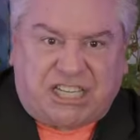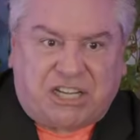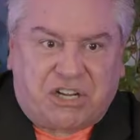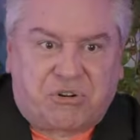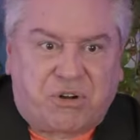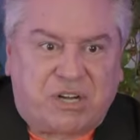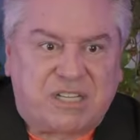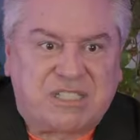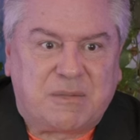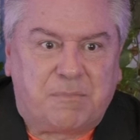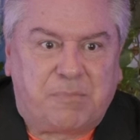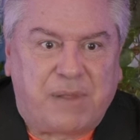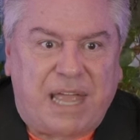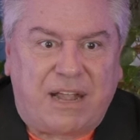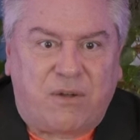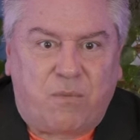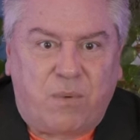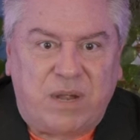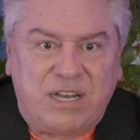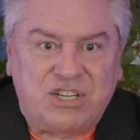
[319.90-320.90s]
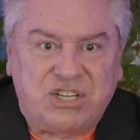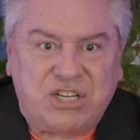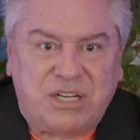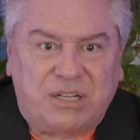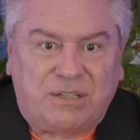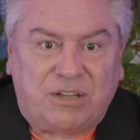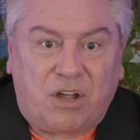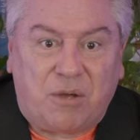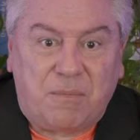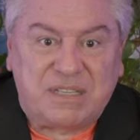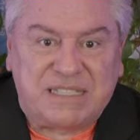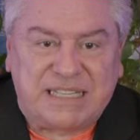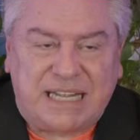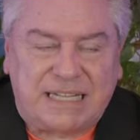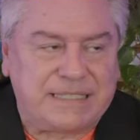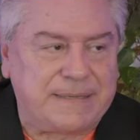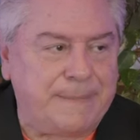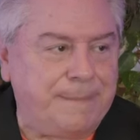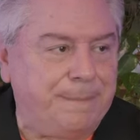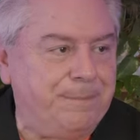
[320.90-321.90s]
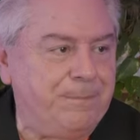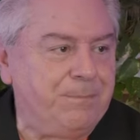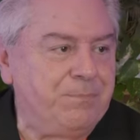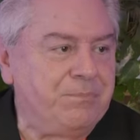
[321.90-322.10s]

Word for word: across the black windshield. Almost gets him.